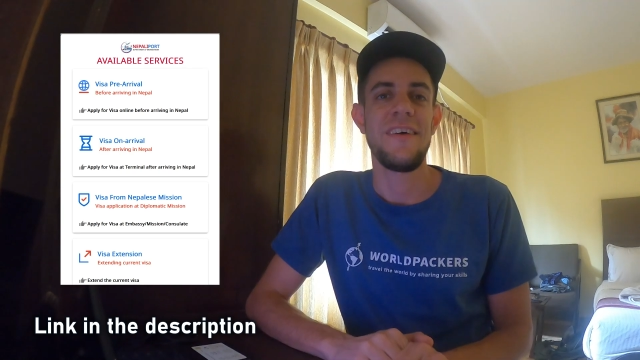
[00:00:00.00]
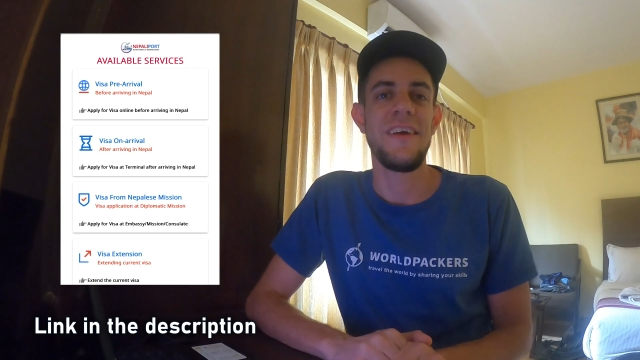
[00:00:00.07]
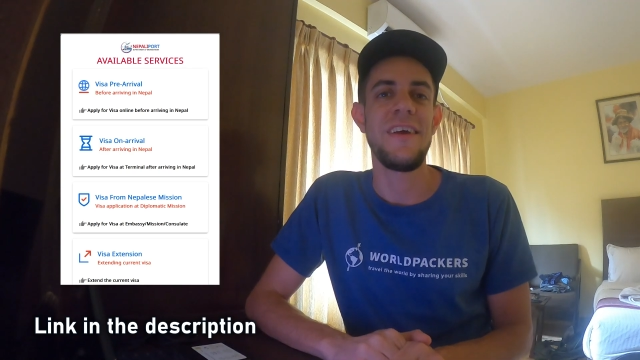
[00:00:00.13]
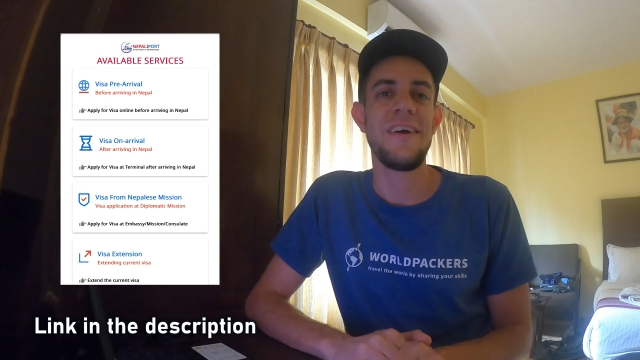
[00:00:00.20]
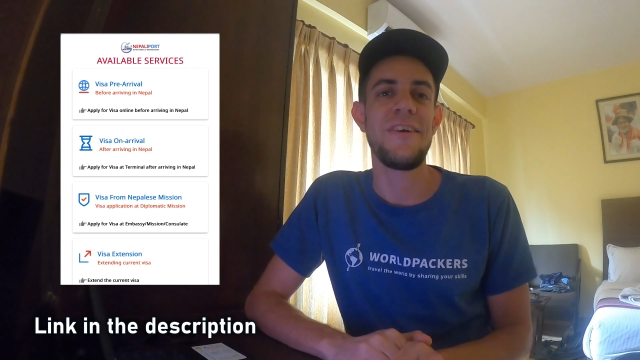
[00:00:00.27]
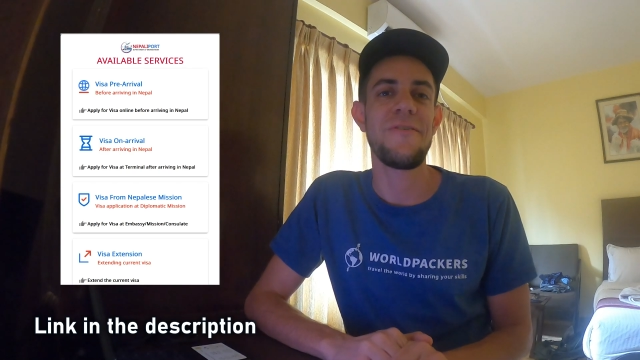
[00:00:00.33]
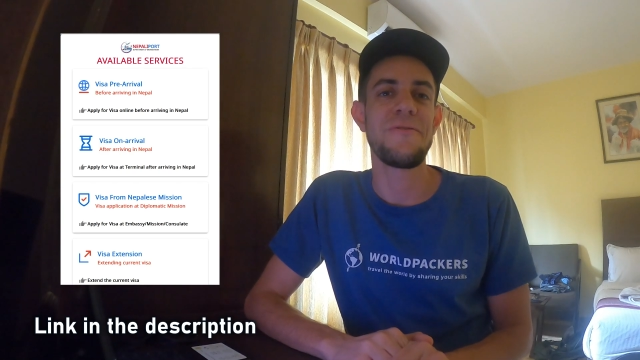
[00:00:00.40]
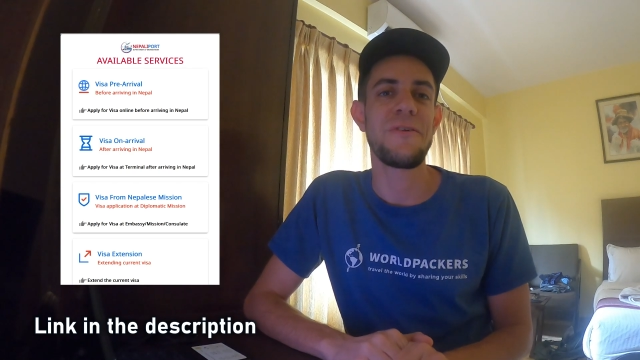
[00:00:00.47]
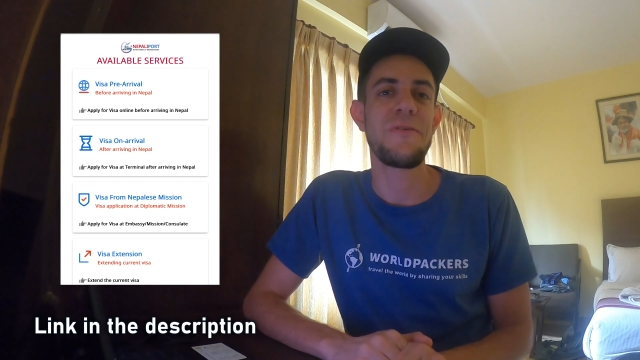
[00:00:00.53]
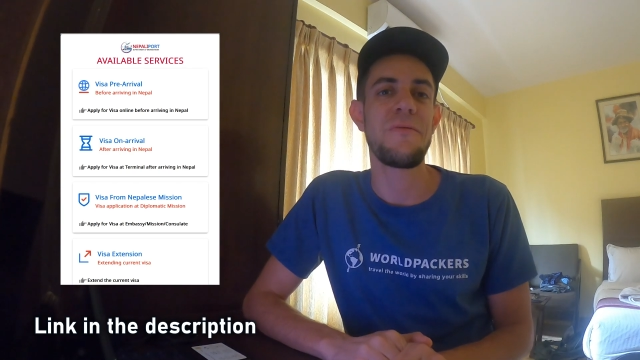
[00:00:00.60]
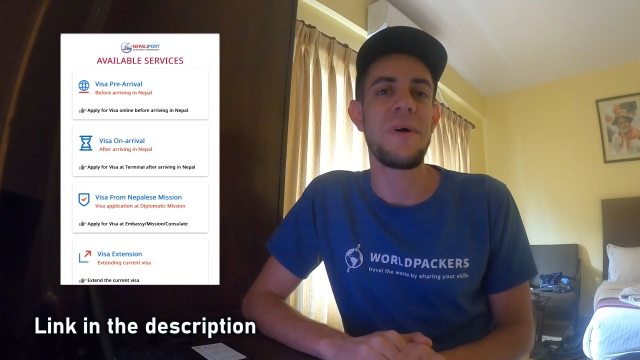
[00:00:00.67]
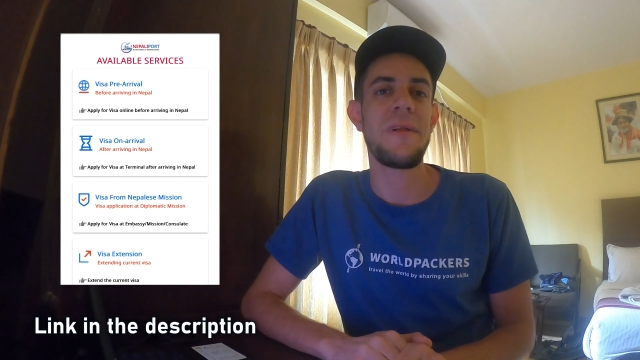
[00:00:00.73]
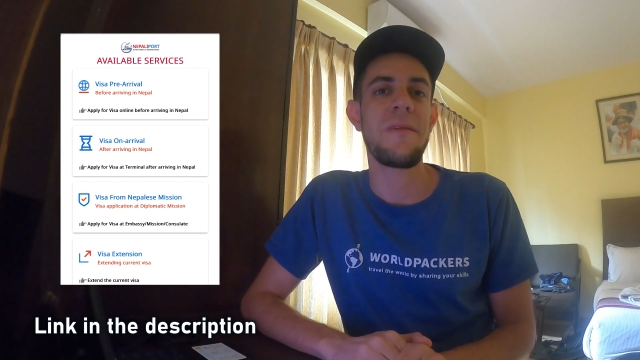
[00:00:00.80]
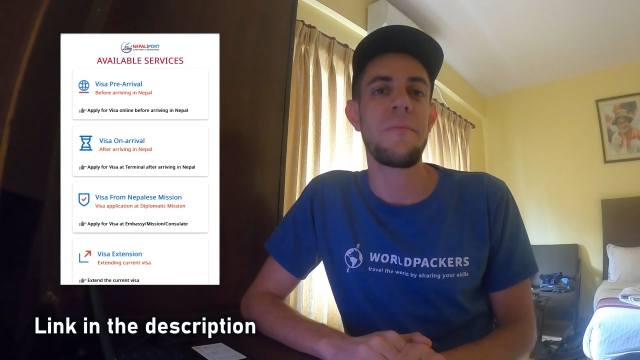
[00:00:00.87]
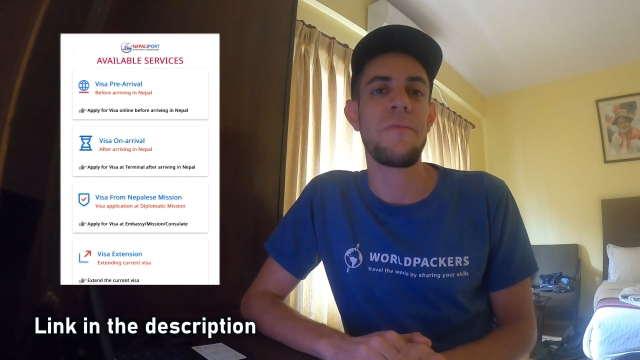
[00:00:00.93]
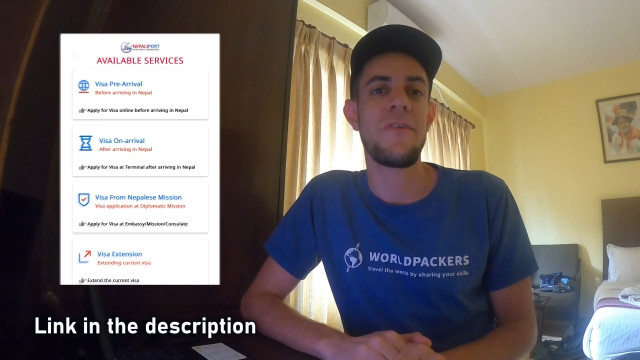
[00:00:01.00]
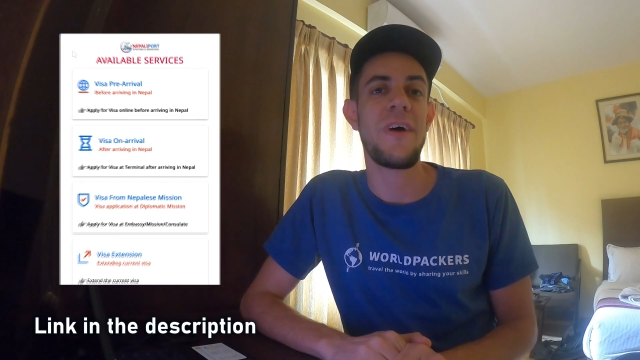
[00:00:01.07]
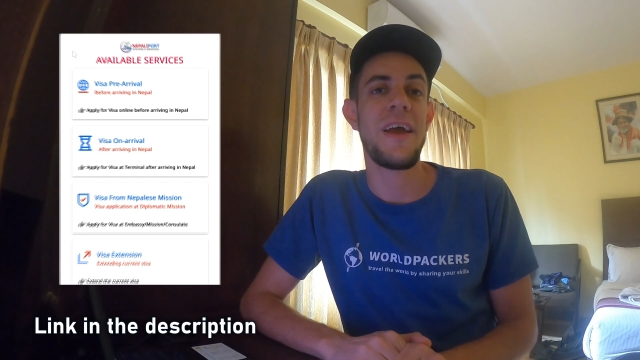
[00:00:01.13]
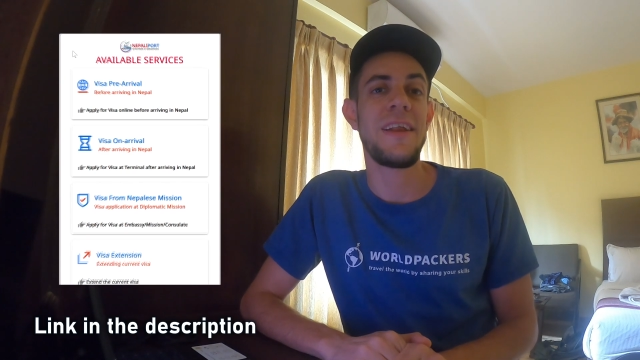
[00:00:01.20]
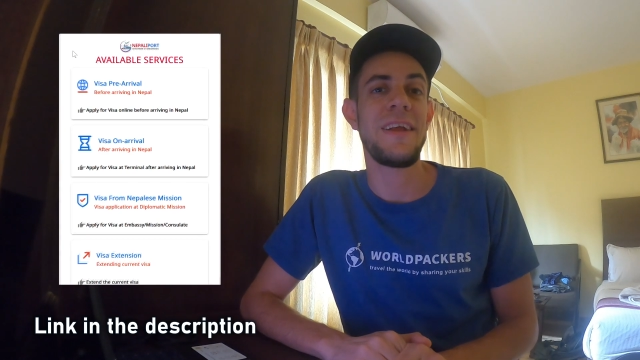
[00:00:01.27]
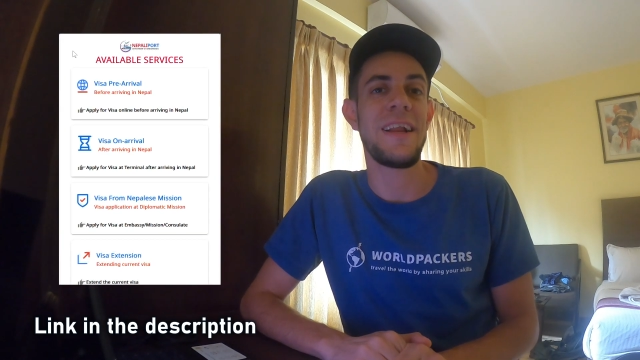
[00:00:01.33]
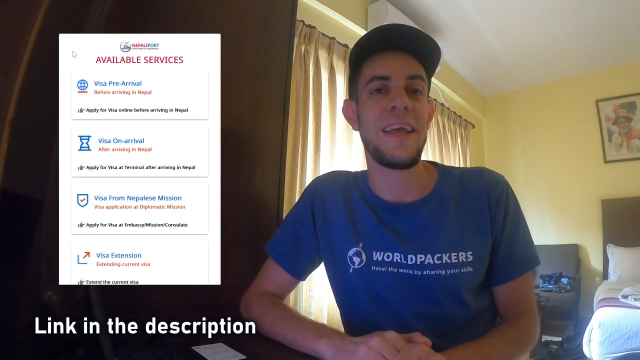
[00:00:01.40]
Here on this
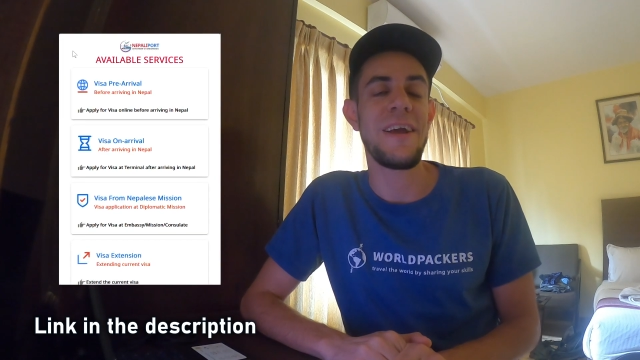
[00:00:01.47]
website,